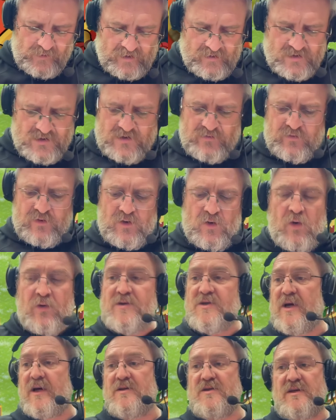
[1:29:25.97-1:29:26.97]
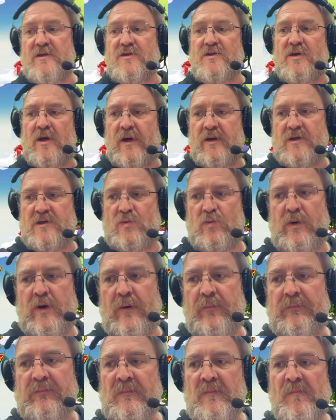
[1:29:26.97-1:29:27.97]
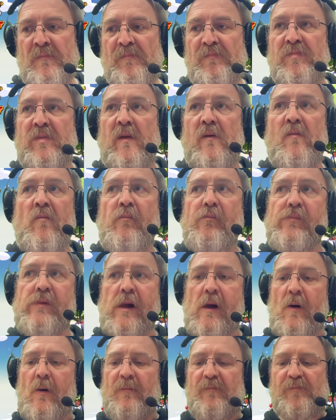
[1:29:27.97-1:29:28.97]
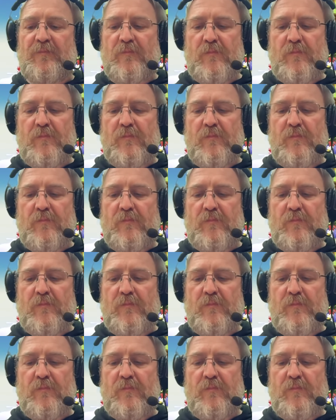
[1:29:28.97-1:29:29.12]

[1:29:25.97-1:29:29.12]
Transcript: and different contents inside as well. So,